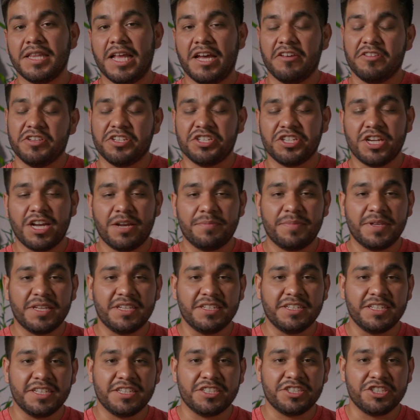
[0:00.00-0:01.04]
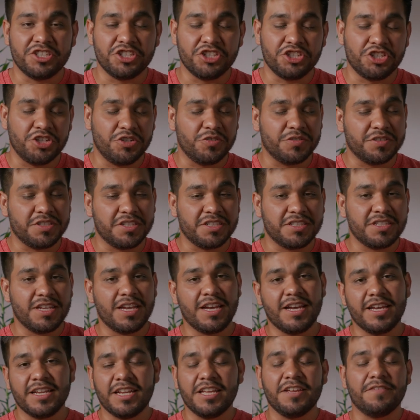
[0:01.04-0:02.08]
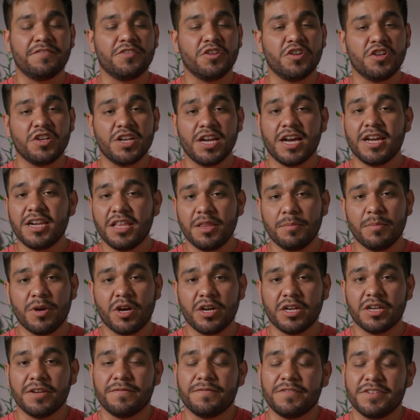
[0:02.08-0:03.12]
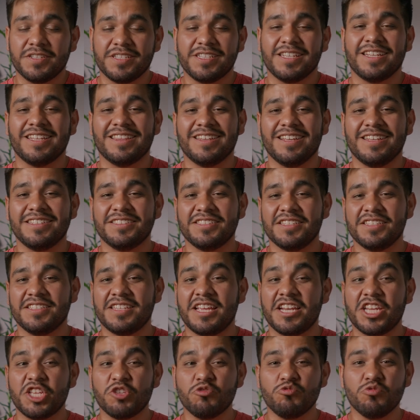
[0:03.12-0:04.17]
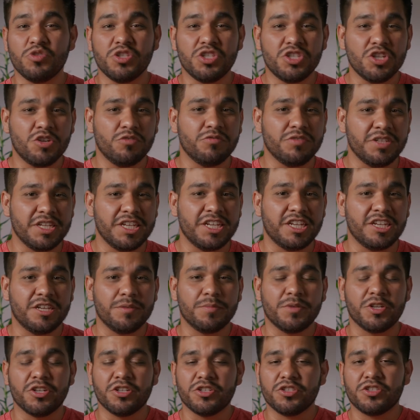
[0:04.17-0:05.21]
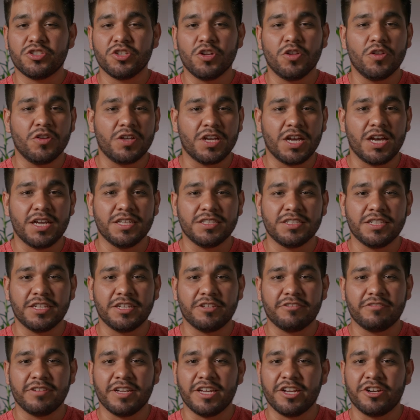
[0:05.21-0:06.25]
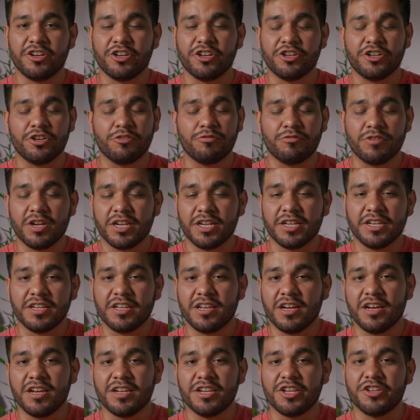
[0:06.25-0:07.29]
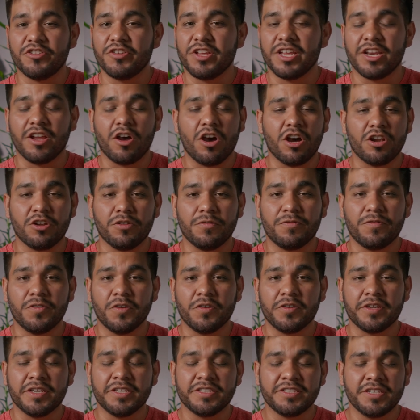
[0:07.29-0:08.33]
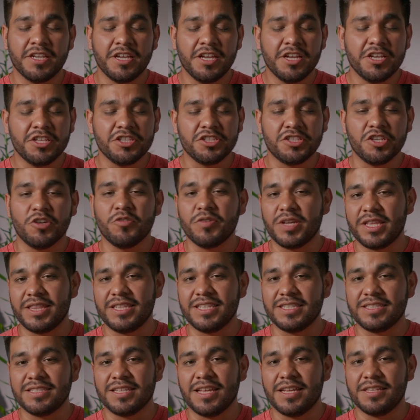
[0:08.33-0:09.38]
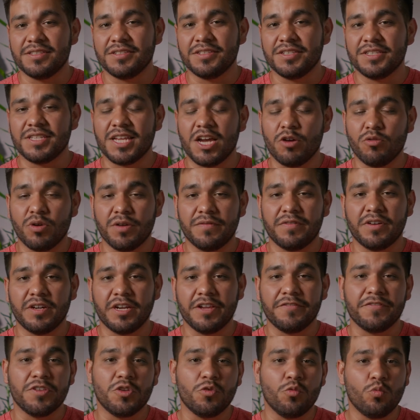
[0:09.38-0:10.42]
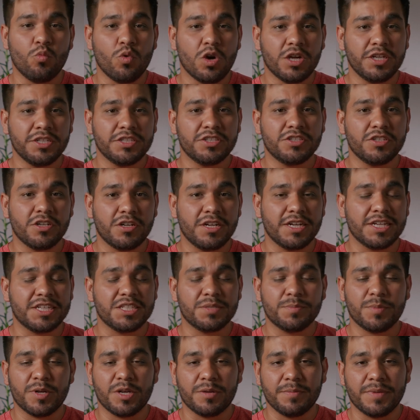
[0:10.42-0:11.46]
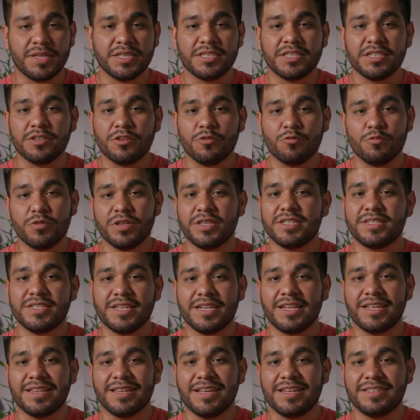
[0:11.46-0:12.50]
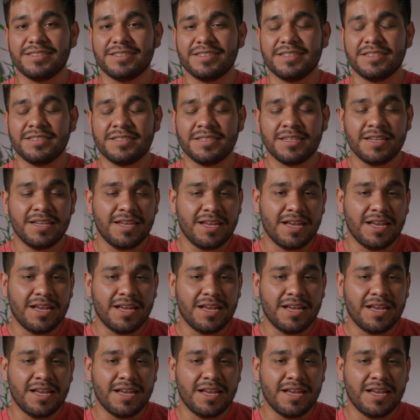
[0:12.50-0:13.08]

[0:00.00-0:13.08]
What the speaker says: Now, the shopping addiction jokes aside, if you're not in the market for Cine lenses and you don't need them, you're a solo content creator, you're run and gun, you need autofocus, don't get these lenses. However, if you want to start experimenting with Cine lenses,